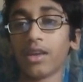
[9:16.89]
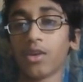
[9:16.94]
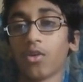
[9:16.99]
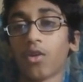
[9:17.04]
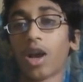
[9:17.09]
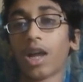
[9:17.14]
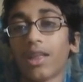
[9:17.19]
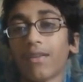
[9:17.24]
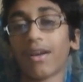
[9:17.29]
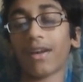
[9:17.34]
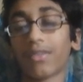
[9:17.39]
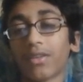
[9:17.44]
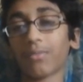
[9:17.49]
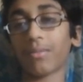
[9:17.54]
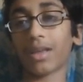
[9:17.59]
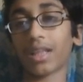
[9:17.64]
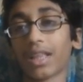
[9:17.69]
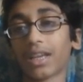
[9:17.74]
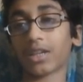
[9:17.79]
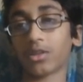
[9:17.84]
you kind of have to
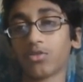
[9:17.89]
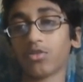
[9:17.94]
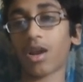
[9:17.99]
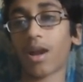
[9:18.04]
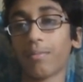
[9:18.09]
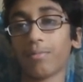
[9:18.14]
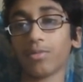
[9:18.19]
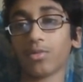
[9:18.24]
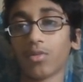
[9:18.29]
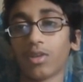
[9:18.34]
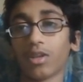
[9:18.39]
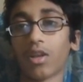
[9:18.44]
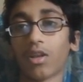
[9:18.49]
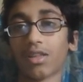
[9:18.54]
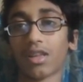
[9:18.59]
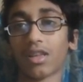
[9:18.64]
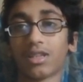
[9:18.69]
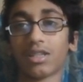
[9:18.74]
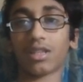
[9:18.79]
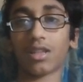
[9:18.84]
make like a trapezoid and
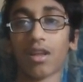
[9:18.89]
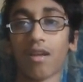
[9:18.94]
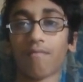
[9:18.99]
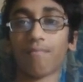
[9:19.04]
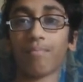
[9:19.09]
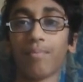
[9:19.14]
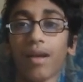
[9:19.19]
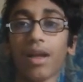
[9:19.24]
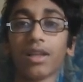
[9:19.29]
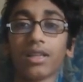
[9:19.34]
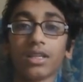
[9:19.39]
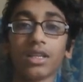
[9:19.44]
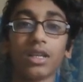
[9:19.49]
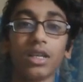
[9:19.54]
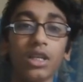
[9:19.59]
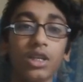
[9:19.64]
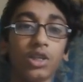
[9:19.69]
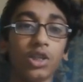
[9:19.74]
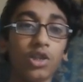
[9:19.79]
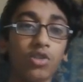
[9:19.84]
all that stuff. But
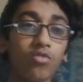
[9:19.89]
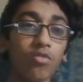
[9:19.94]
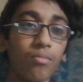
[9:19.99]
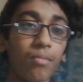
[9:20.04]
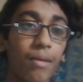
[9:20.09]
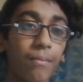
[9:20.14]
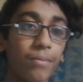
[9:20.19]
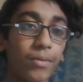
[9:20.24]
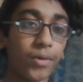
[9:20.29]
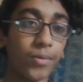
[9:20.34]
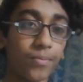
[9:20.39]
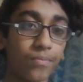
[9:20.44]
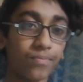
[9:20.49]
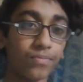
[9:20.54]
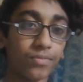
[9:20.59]
just remember,